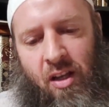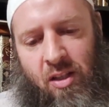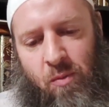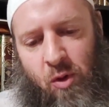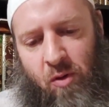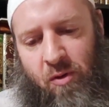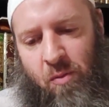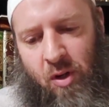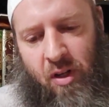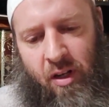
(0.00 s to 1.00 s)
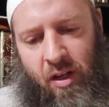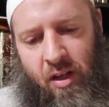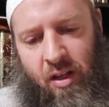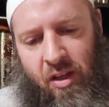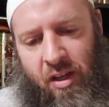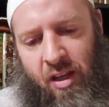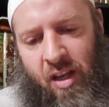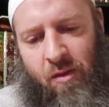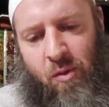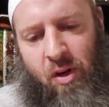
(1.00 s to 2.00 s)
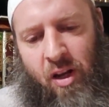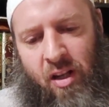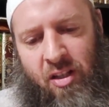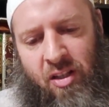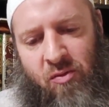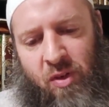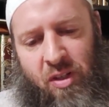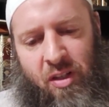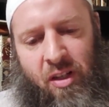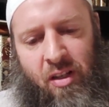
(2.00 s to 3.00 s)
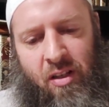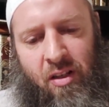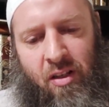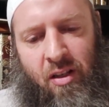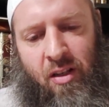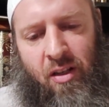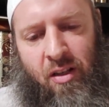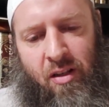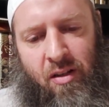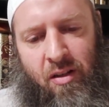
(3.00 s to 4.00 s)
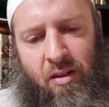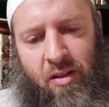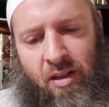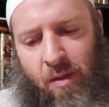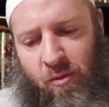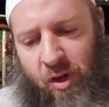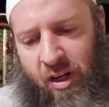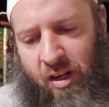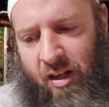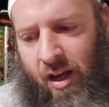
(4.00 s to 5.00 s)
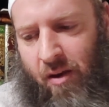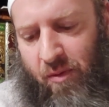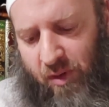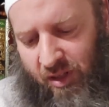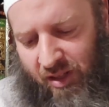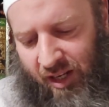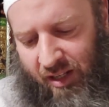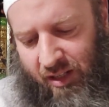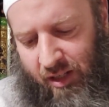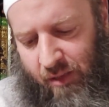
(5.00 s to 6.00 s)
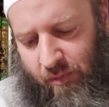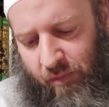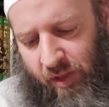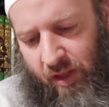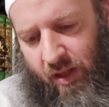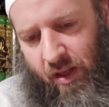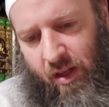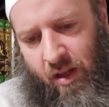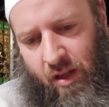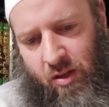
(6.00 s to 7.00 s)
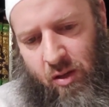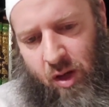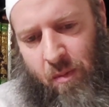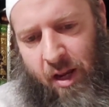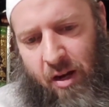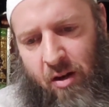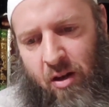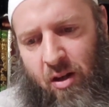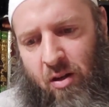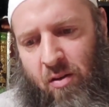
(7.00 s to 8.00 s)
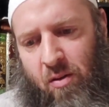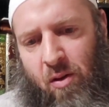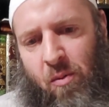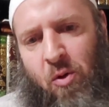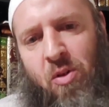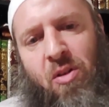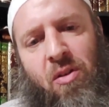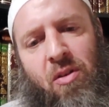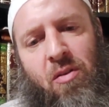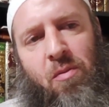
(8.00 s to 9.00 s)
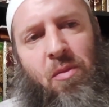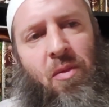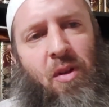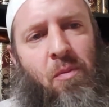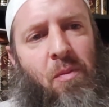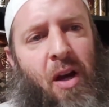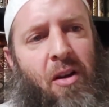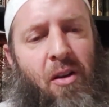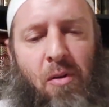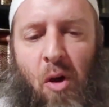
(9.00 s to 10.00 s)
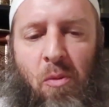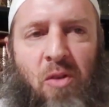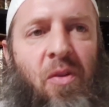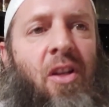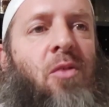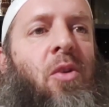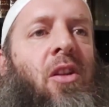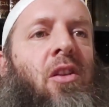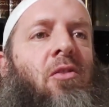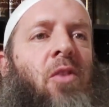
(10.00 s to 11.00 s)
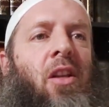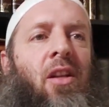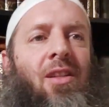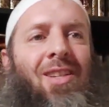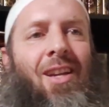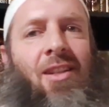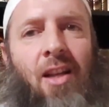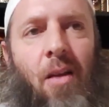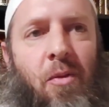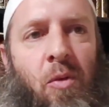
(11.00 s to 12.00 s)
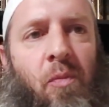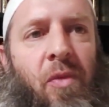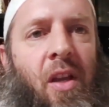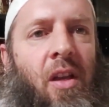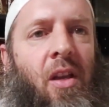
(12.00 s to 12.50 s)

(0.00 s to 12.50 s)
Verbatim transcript: It's a beautiful book, and uh, even when I just recently, because uh, I'm reading it now for the second time, so I'm like uh, almost I'm about I'm almost finished with reading it the second time through,